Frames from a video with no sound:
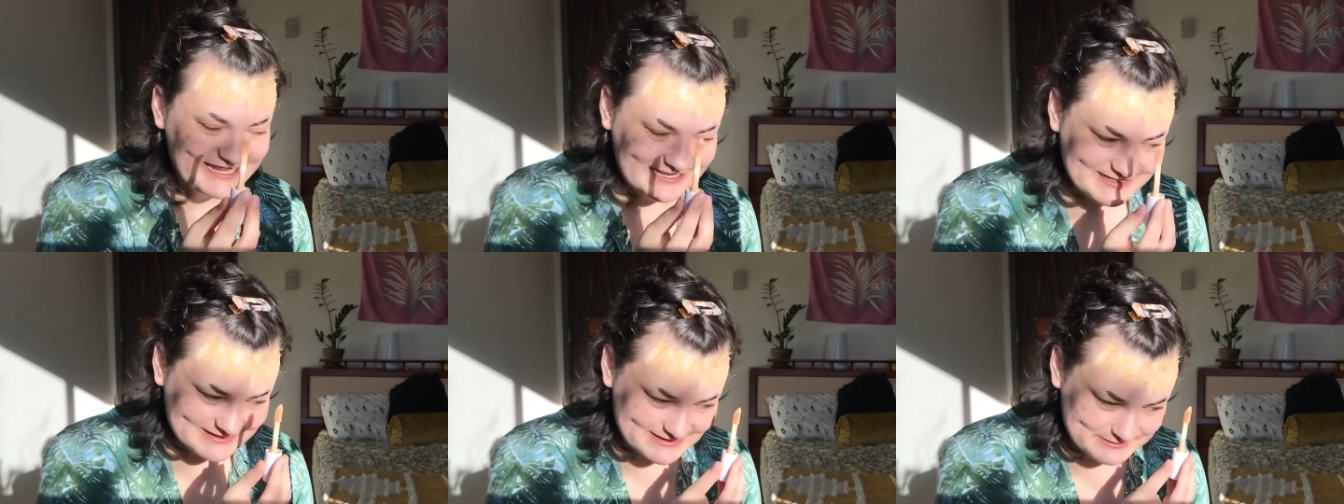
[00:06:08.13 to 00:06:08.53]

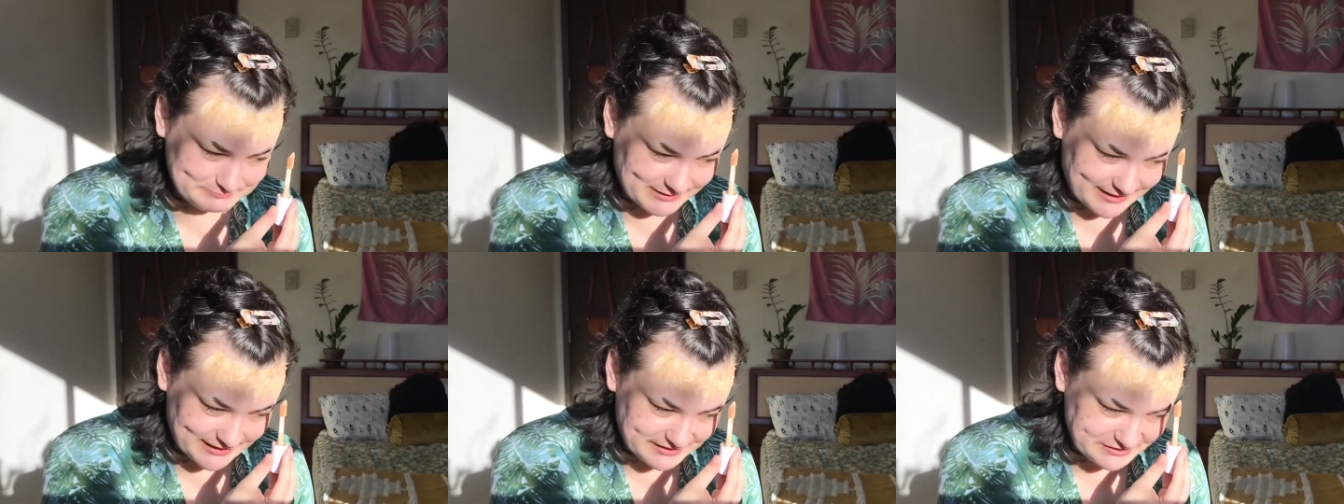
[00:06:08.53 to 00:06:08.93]

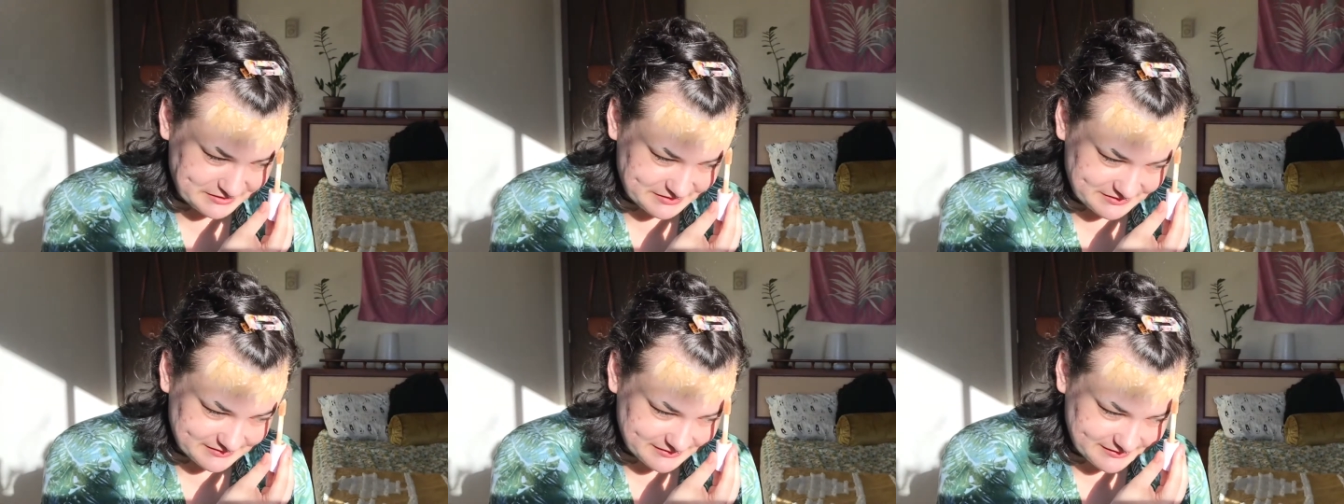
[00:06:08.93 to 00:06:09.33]

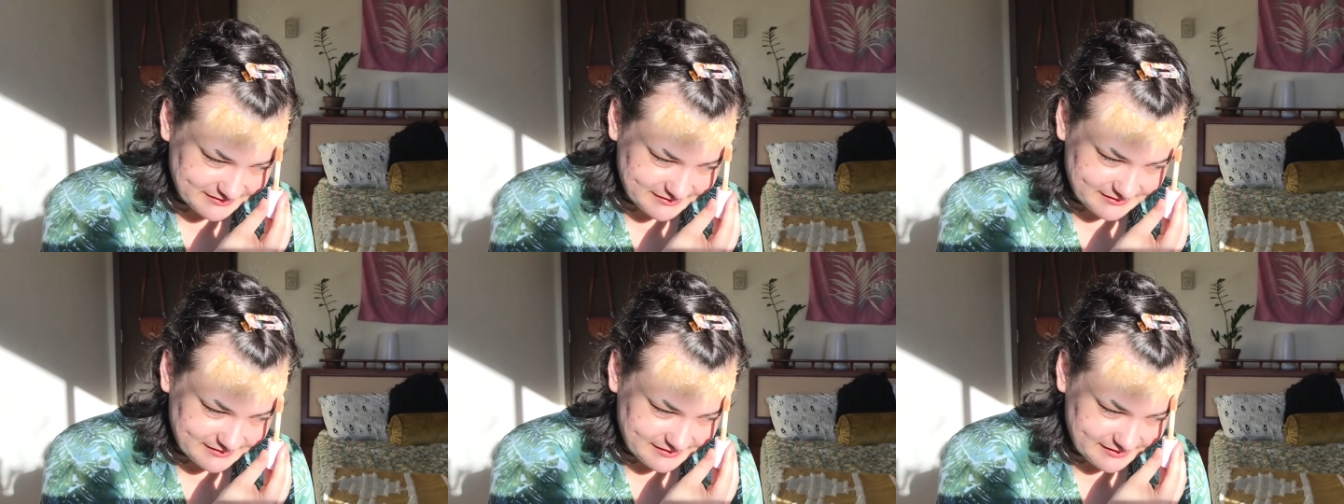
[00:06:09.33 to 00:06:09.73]
inspired
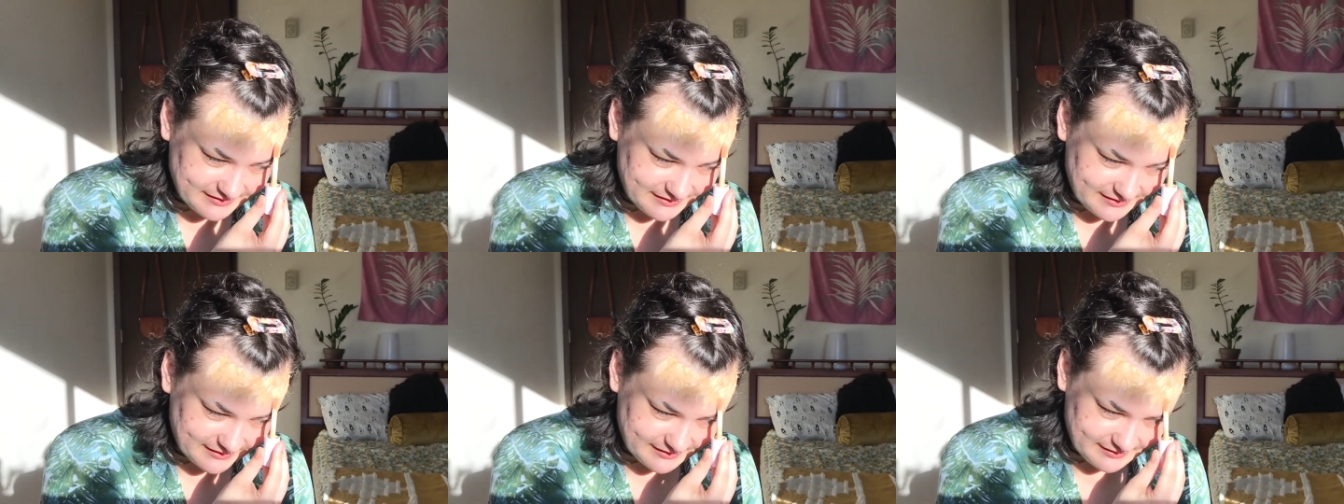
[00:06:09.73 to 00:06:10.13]

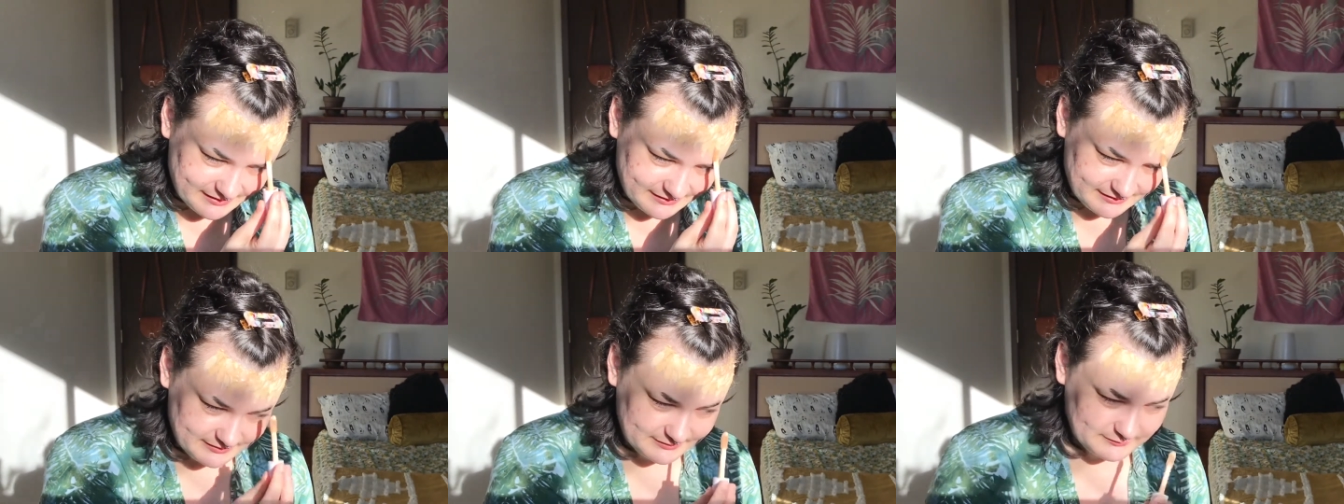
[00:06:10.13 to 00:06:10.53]
uh,